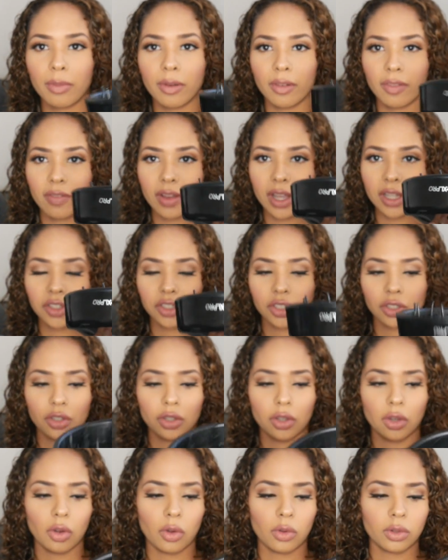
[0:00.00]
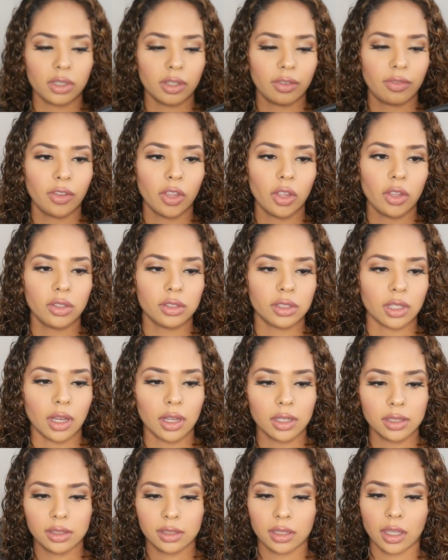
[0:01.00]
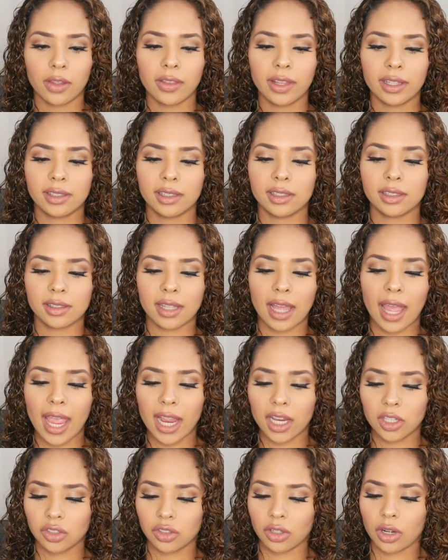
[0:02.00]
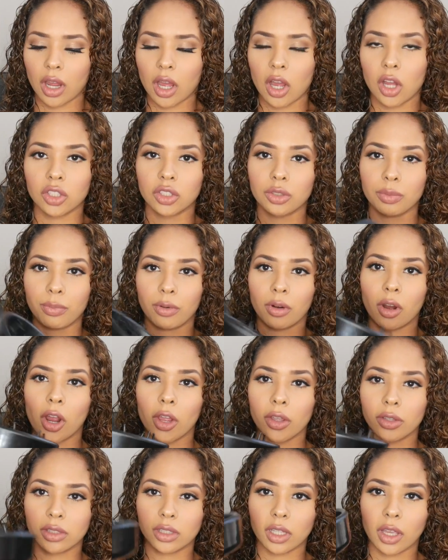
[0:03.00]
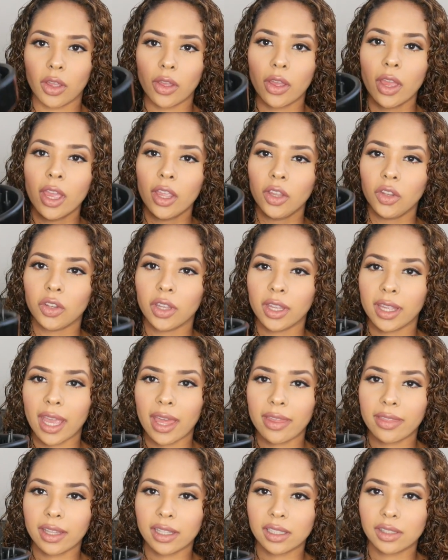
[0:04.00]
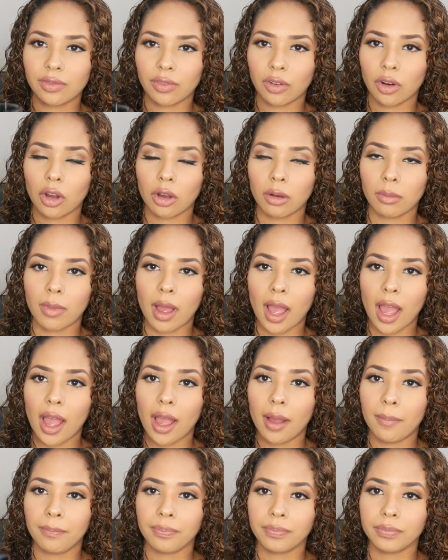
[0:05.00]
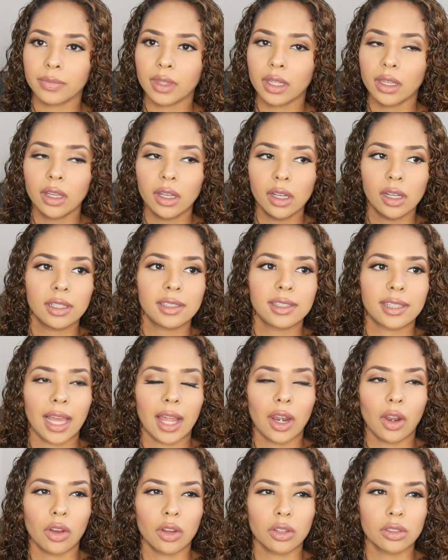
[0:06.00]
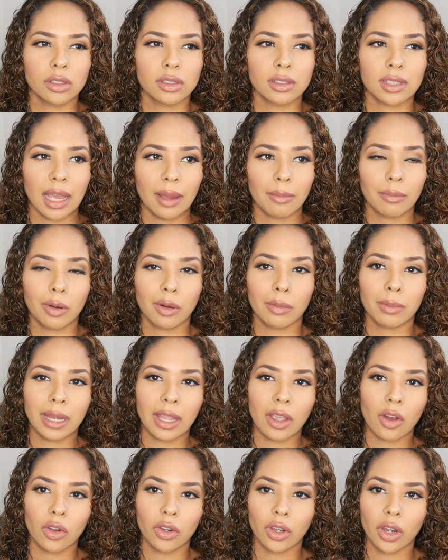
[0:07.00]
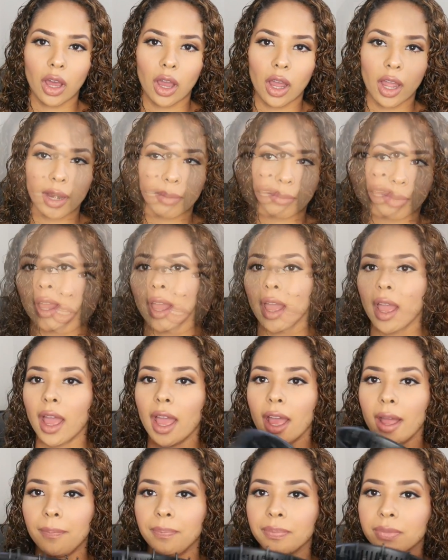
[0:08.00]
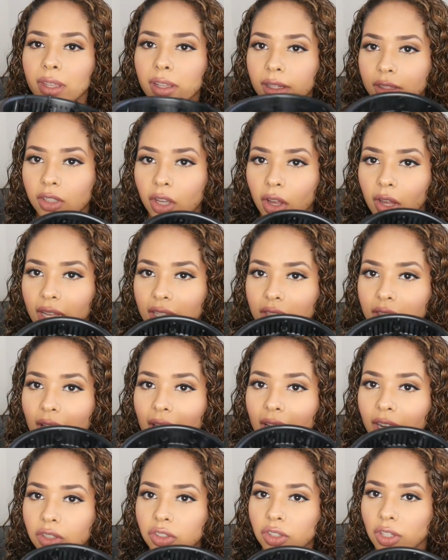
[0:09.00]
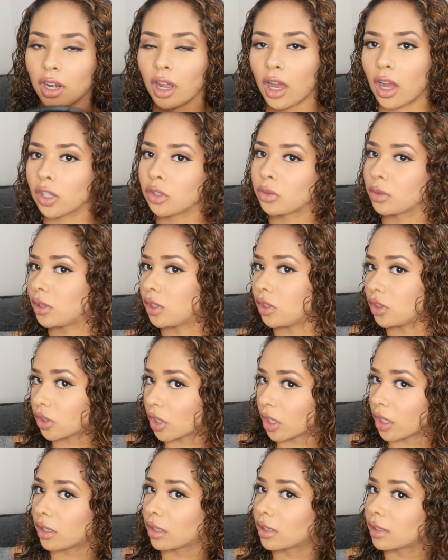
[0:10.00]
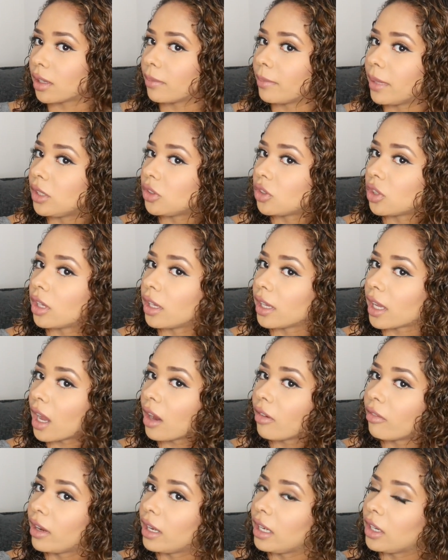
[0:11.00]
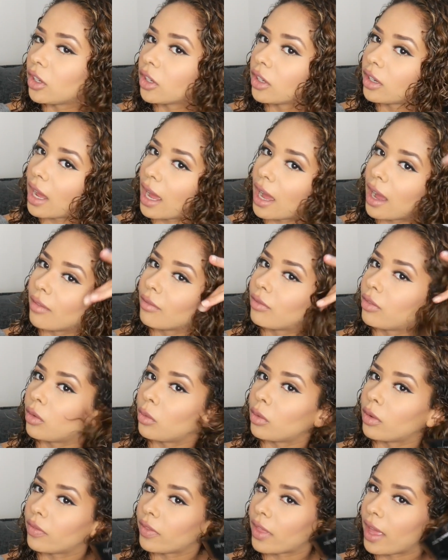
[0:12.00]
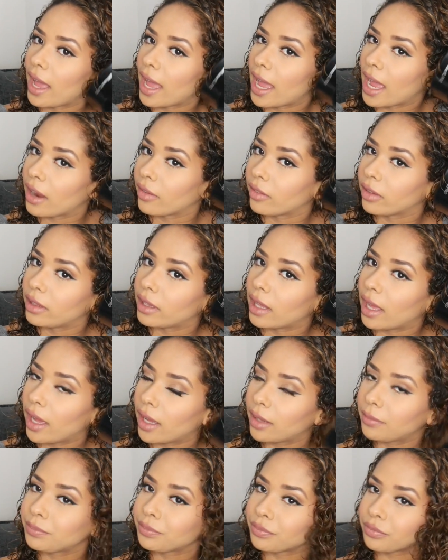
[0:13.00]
Professional Diffuser. So this is the extra large pro, so you can get this from salons and probably online. So it's extra large, which is good because it means you can get a really good handful of the hair in there.